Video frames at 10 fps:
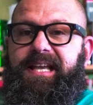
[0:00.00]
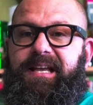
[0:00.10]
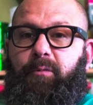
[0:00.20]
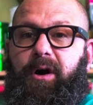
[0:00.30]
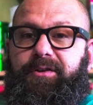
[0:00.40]

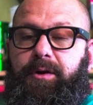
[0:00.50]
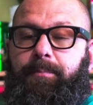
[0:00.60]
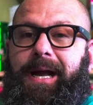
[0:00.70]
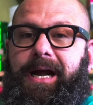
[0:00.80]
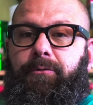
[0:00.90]
while you're
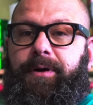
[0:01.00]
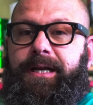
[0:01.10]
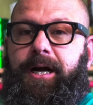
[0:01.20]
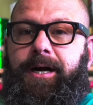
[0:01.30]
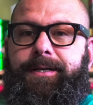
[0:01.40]

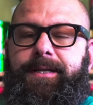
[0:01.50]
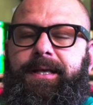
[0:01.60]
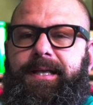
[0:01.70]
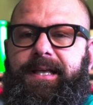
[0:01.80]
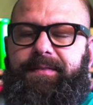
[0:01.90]
powering on,
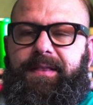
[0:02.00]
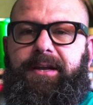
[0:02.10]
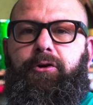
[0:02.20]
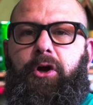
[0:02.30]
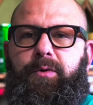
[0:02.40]
and then
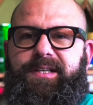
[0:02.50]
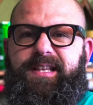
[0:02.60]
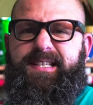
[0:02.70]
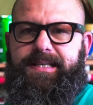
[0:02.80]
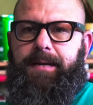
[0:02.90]
it'll go into
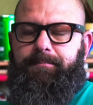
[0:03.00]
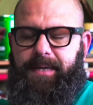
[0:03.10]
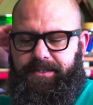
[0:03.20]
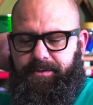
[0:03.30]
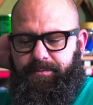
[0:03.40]
the setup
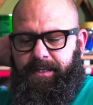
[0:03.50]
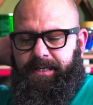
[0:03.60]
menu.